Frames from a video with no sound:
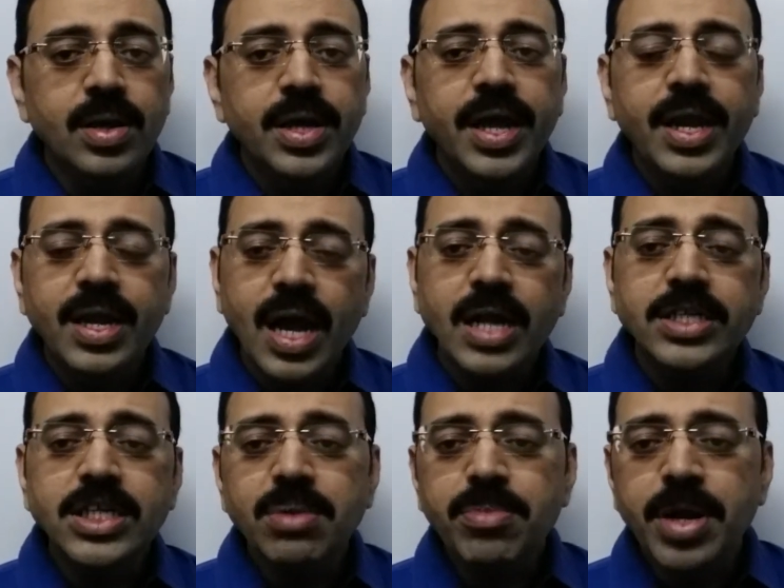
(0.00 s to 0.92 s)
In
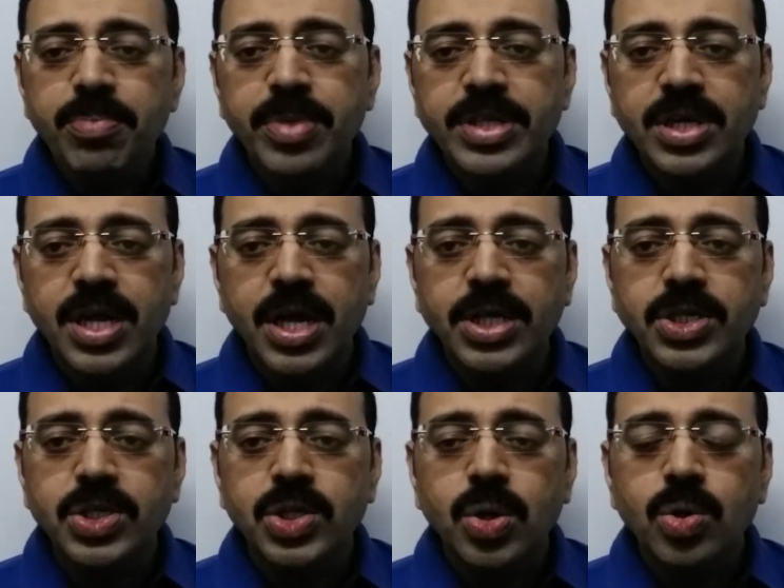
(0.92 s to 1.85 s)
consignment
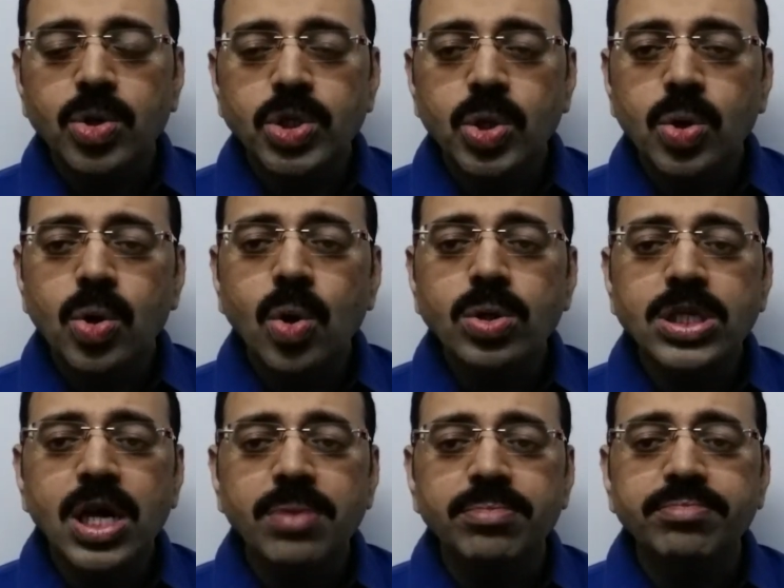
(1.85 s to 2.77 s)
business, you should know
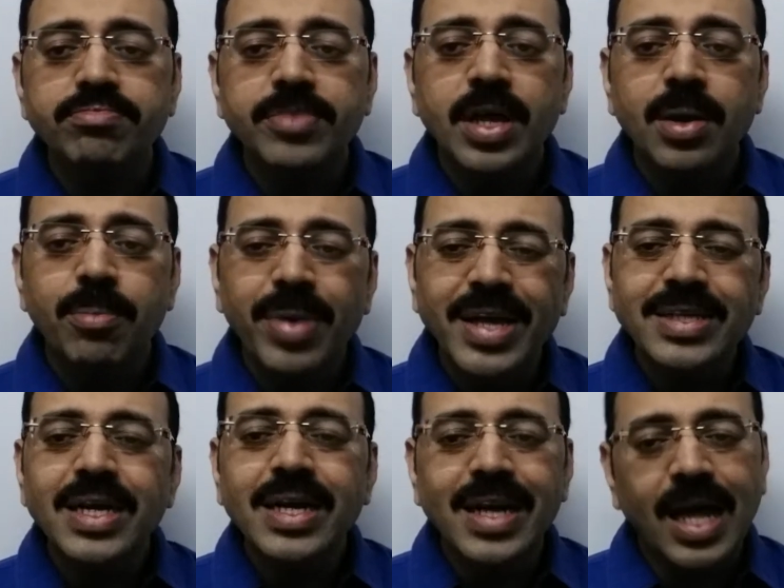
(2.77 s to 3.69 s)
some
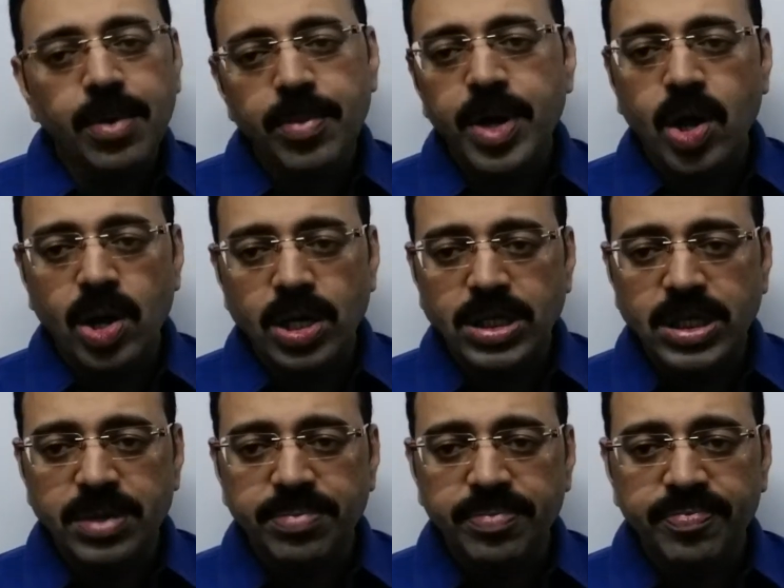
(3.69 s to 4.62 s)
basic
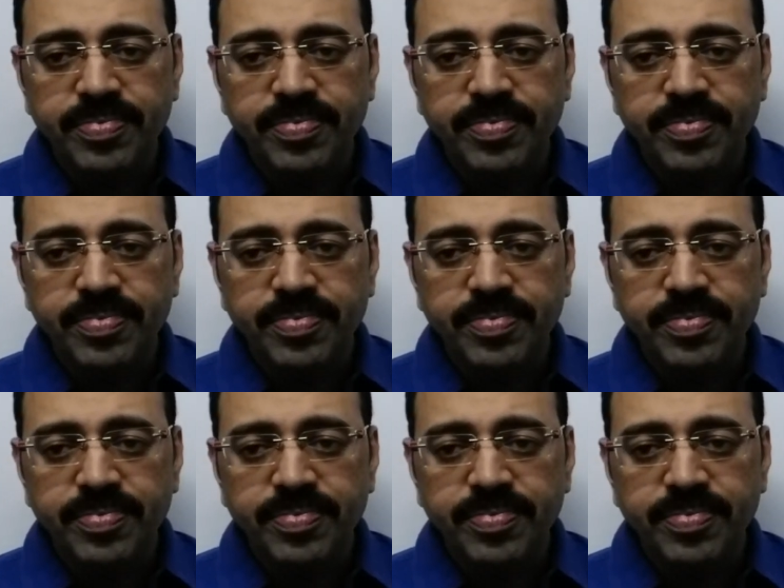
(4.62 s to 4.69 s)
terminology.